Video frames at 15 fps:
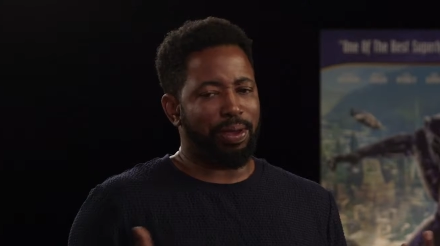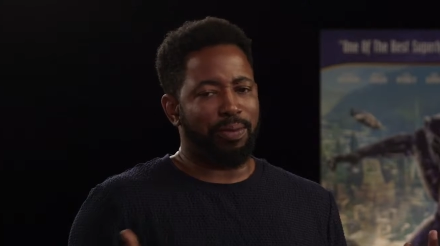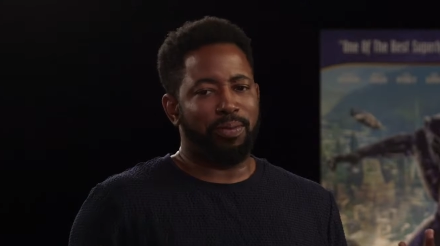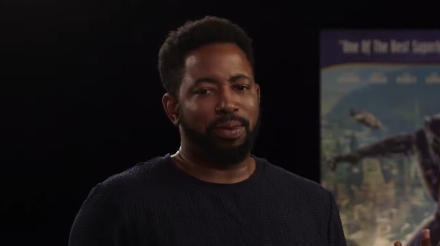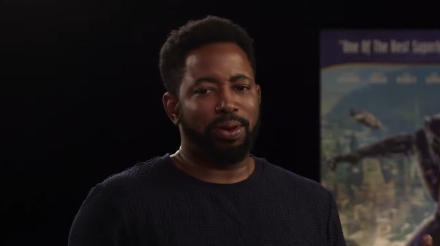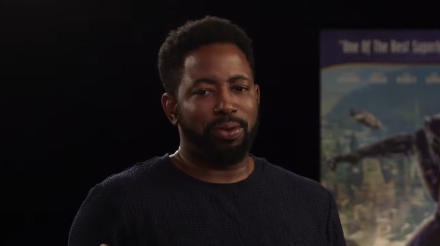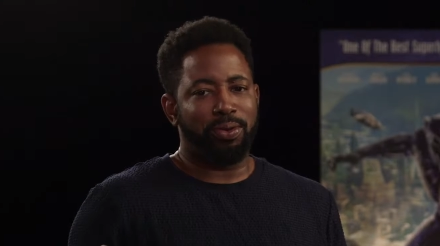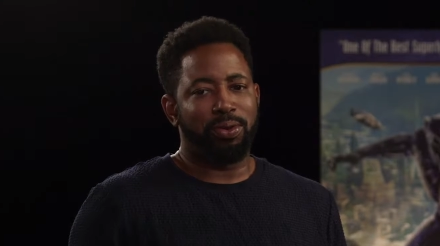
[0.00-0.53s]
and
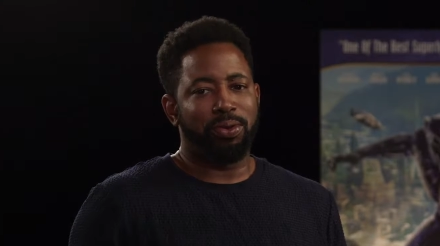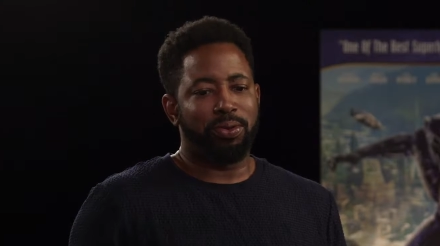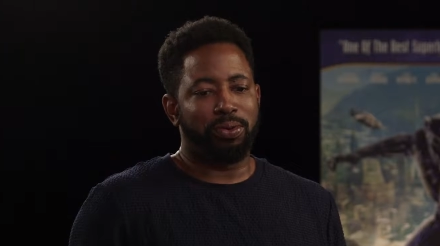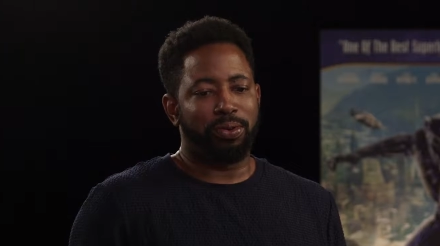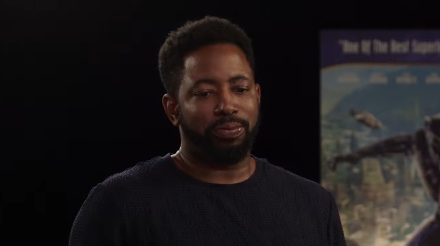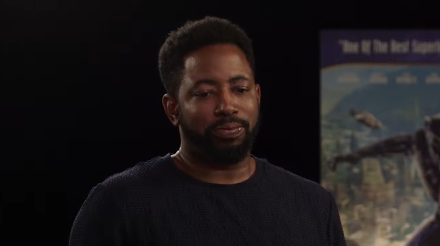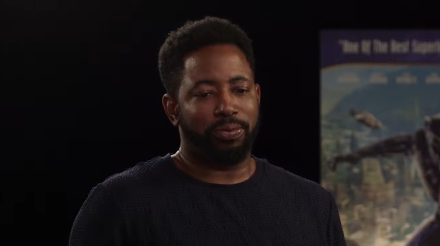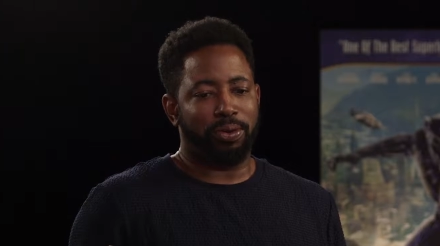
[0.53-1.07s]
what do you do
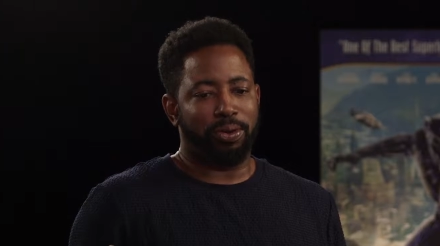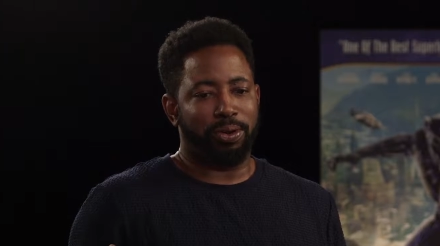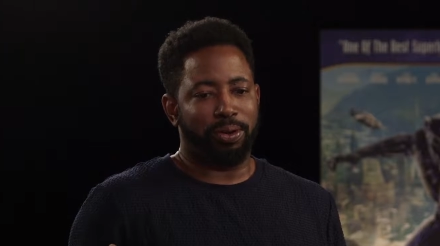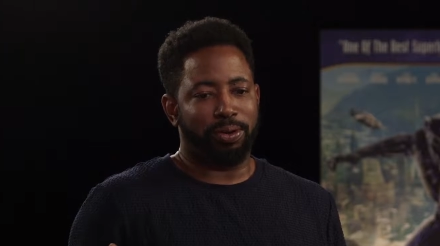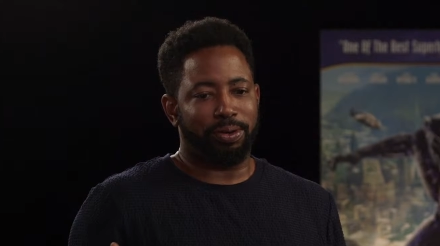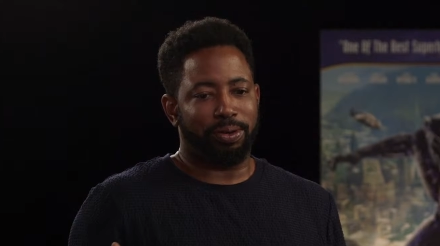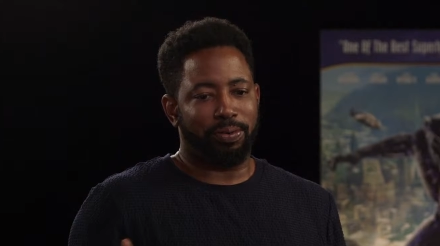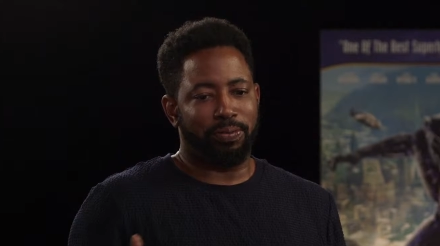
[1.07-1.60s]

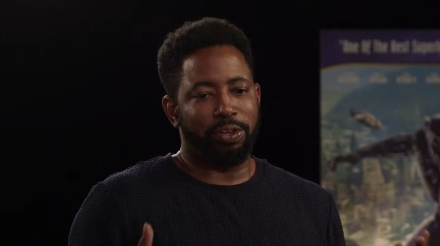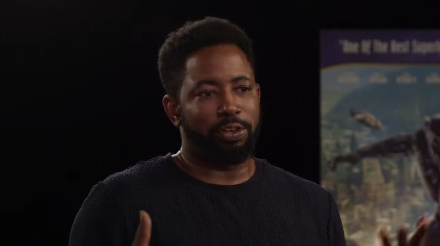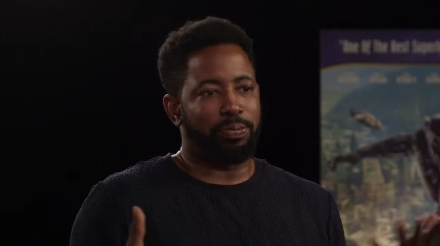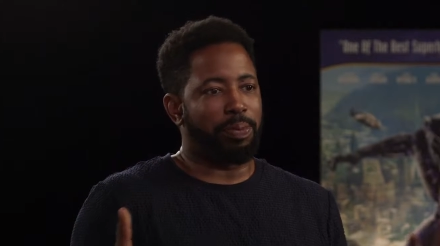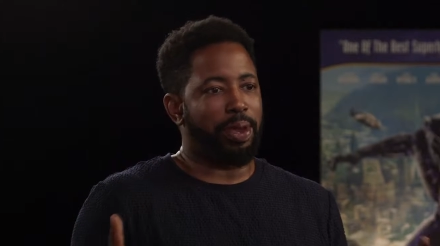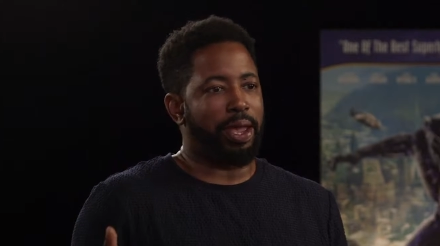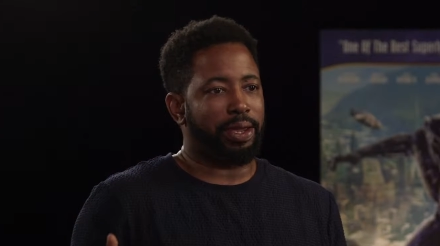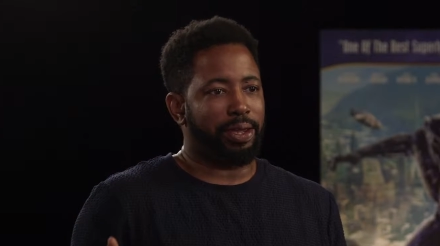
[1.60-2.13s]
to reach
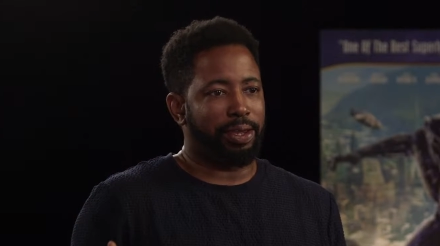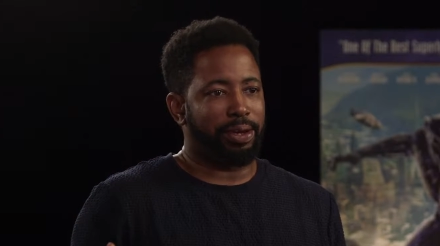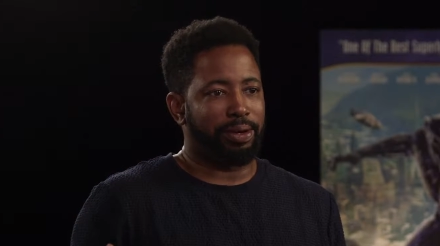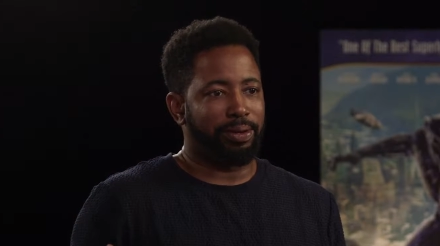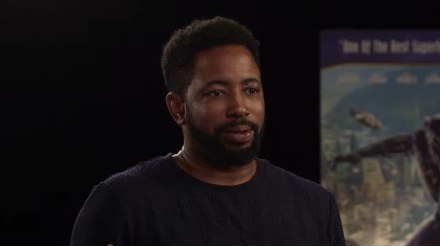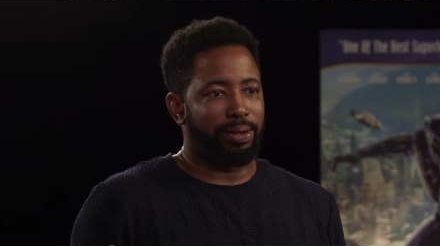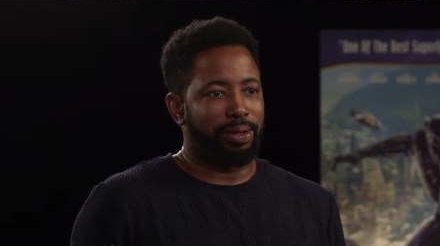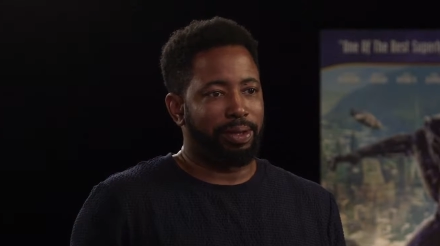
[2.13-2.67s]
back and